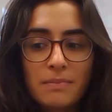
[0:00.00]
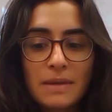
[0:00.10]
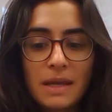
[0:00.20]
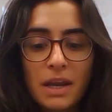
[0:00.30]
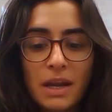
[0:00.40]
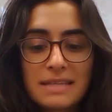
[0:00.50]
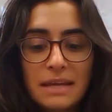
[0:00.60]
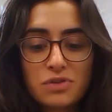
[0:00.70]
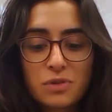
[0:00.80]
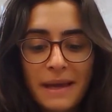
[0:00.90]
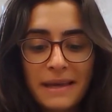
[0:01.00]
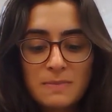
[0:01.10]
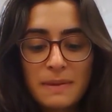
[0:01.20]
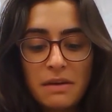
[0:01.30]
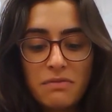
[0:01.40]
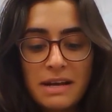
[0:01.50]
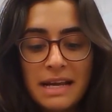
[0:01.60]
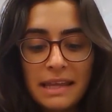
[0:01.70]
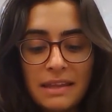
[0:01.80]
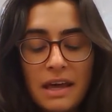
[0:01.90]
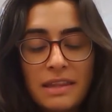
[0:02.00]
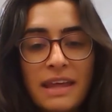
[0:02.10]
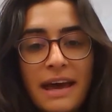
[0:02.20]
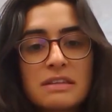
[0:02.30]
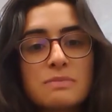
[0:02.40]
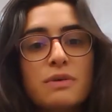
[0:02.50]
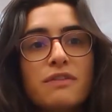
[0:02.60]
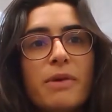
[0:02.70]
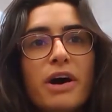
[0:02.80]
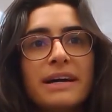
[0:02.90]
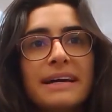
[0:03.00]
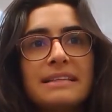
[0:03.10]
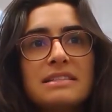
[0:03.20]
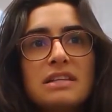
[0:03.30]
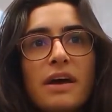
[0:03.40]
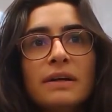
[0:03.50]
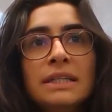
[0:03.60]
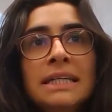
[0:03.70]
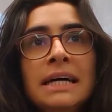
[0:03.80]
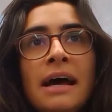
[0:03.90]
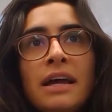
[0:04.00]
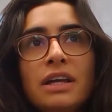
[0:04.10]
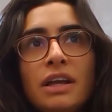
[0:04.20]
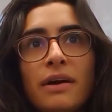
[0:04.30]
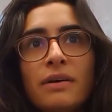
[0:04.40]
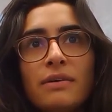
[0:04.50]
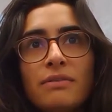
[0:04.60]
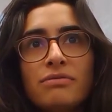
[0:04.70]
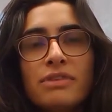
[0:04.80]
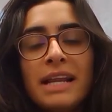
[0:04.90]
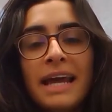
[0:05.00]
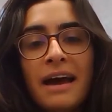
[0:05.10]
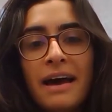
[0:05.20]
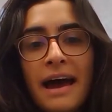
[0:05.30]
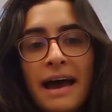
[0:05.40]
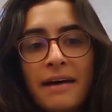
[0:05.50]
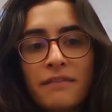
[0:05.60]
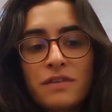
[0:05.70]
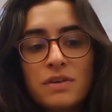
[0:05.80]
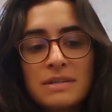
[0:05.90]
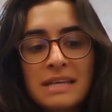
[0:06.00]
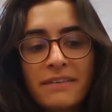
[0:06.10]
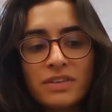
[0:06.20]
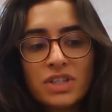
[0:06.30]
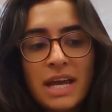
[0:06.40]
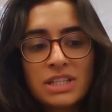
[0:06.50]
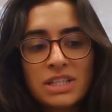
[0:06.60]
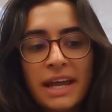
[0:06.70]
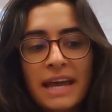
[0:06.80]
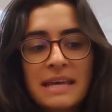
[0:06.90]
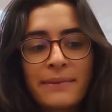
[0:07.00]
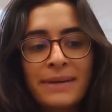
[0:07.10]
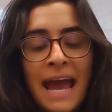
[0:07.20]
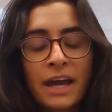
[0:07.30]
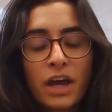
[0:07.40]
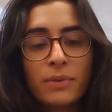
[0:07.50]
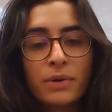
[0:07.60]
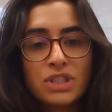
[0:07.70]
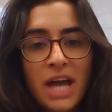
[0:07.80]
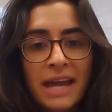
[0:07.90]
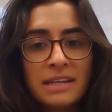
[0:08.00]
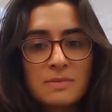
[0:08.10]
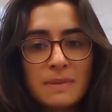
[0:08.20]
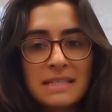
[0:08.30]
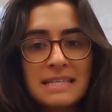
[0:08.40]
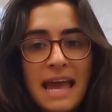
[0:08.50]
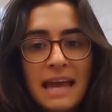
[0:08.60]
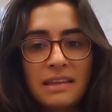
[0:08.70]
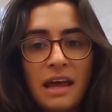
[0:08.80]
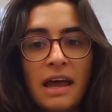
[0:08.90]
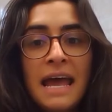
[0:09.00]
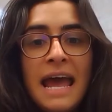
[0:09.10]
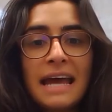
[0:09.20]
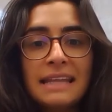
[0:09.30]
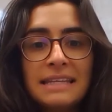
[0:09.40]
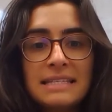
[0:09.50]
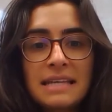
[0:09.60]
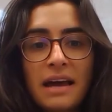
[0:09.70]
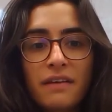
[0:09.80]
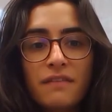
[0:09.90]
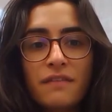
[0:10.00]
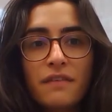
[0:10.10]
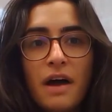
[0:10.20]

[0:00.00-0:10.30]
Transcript: you know, central bank speak really that has moved markets. So, you know, really our views haven't changed. I guess I would echo what Jan has been saying that in these kind of,